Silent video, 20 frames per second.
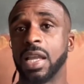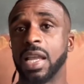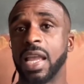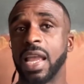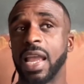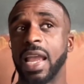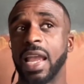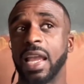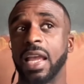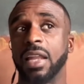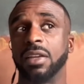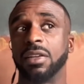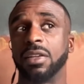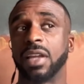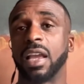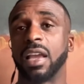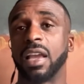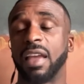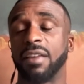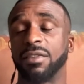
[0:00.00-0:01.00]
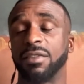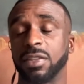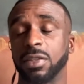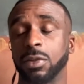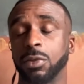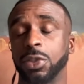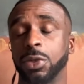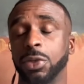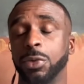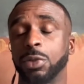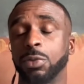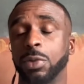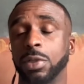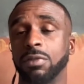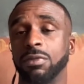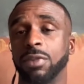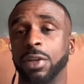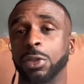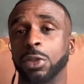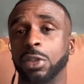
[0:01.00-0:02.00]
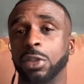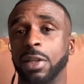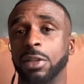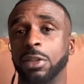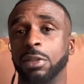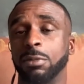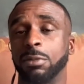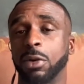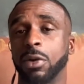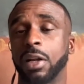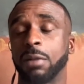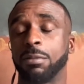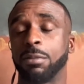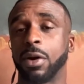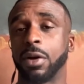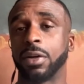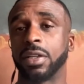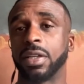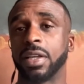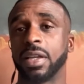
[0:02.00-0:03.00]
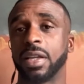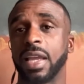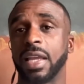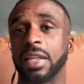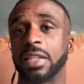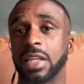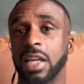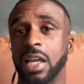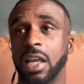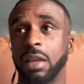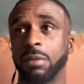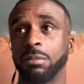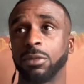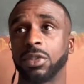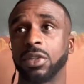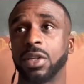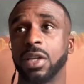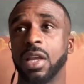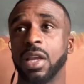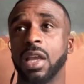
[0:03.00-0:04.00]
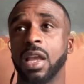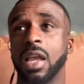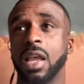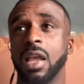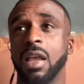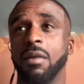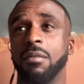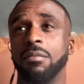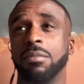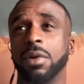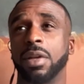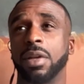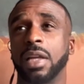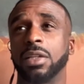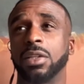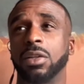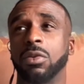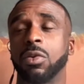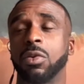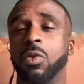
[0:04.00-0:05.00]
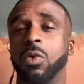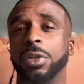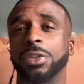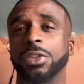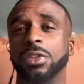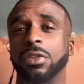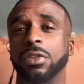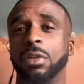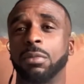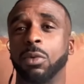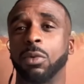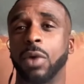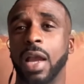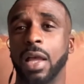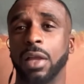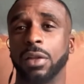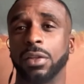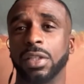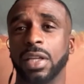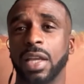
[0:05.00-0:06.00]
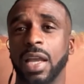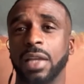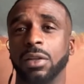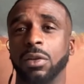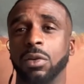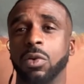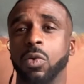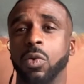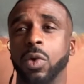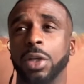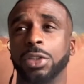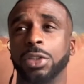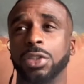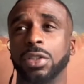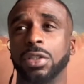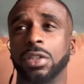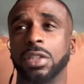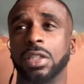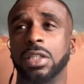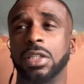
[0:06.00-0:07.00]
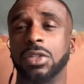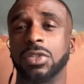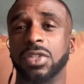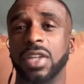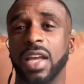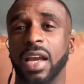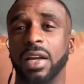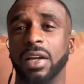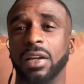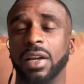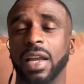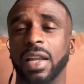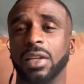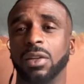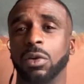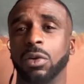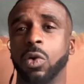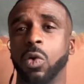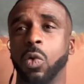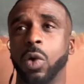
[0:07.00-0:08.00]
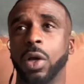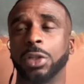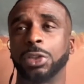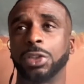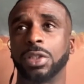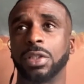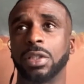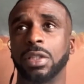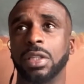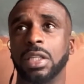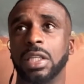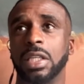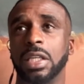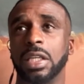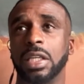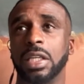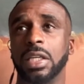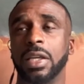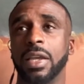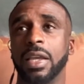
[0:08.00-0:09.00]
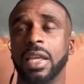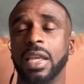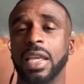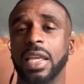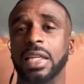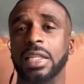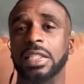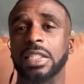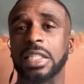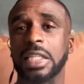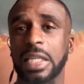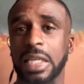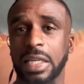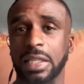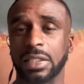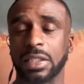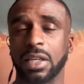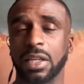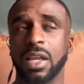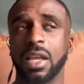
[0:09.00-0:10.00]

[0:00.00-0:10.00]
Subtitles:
And I have serious reservations about the Democratic Party at times, but I don't question the morality. I don't question the desire. I don't question the intent.